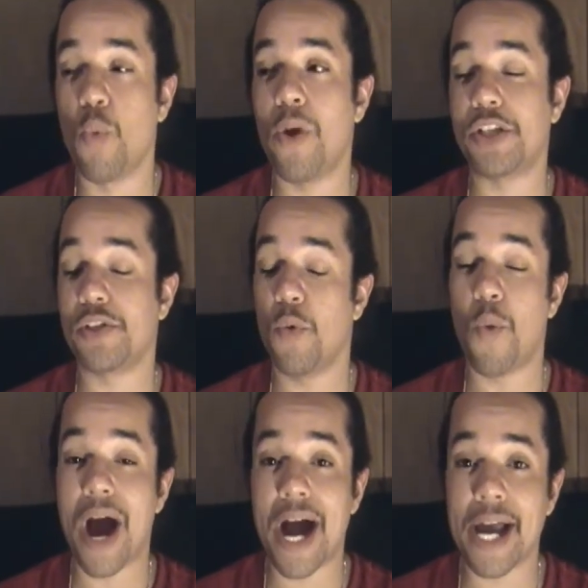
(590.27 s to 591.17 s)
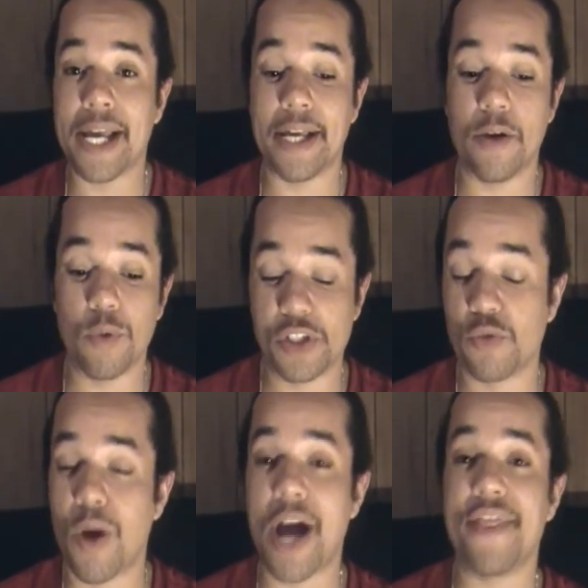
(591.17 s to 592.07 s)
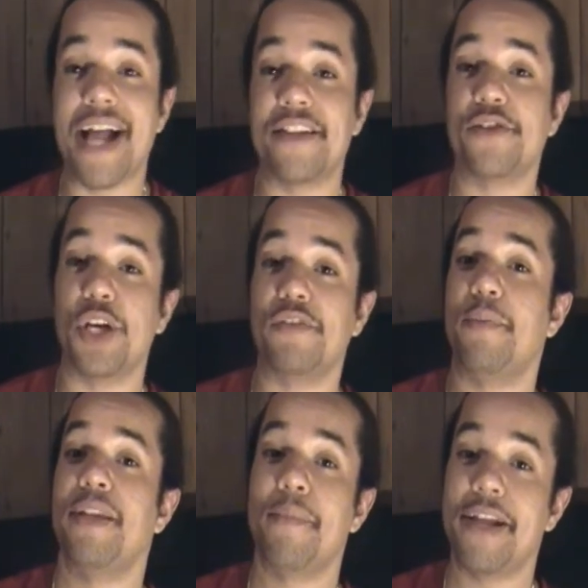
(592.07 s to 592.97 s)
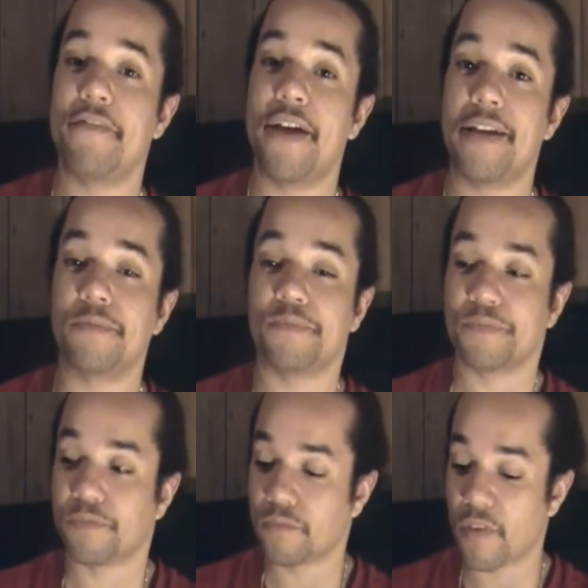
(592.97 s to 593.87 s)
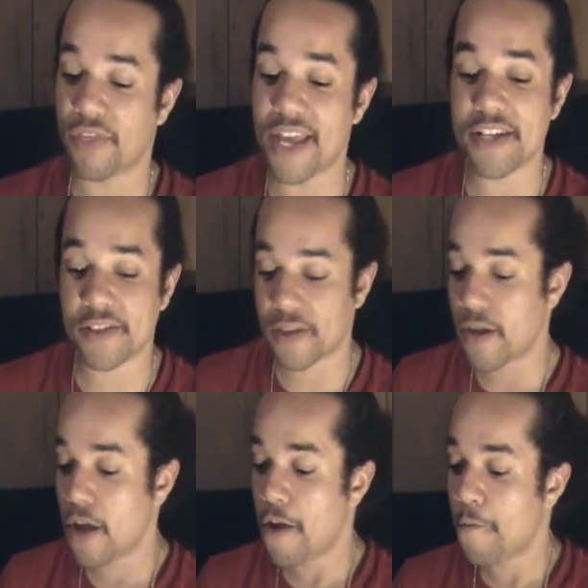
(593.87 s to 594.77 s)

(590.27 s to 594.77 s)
Which is why that deserved to be the main event. This